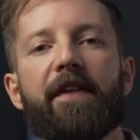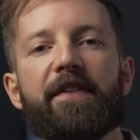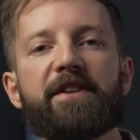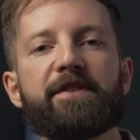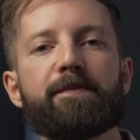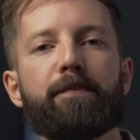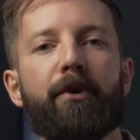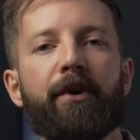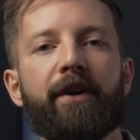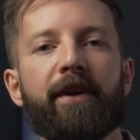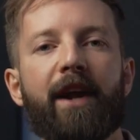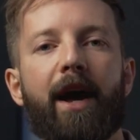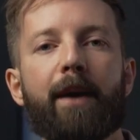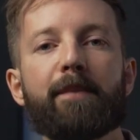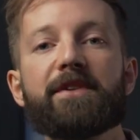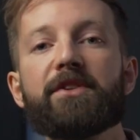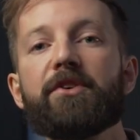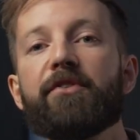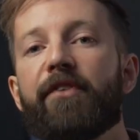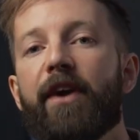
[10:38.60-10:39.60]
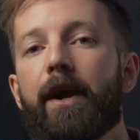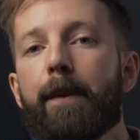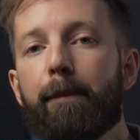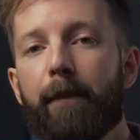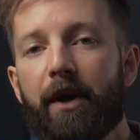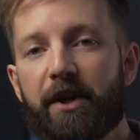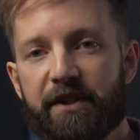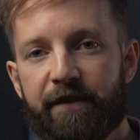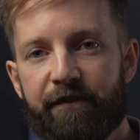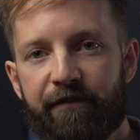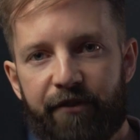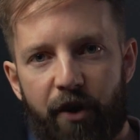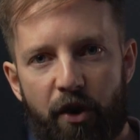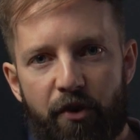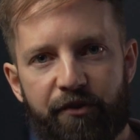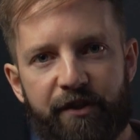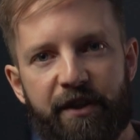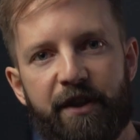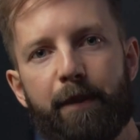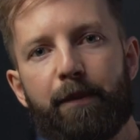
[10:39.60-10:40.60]
At this point, I'm still very much
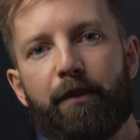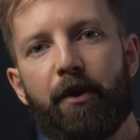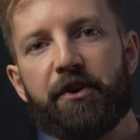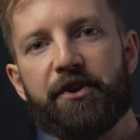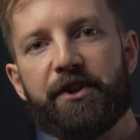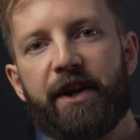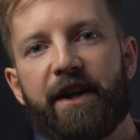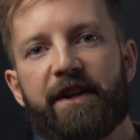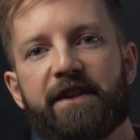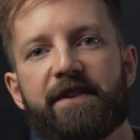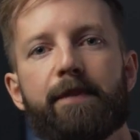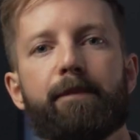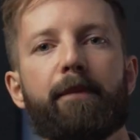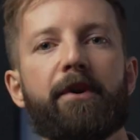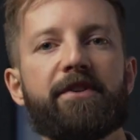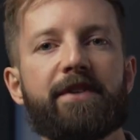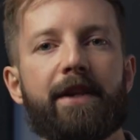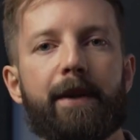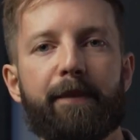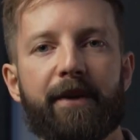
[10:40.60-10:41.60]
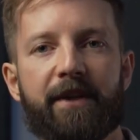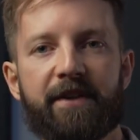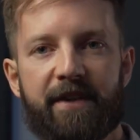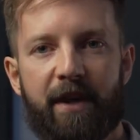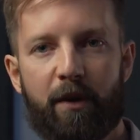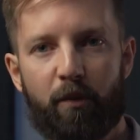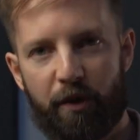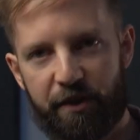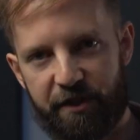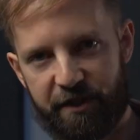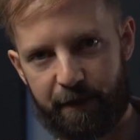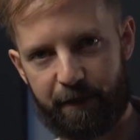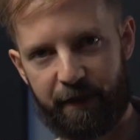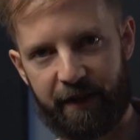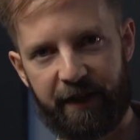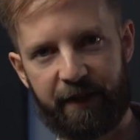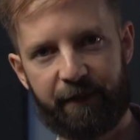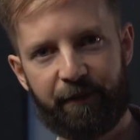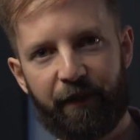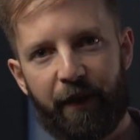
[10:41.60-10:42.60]
involved in the projects, mostly because I want to
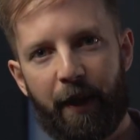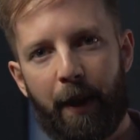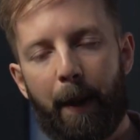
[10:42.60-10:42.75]
be,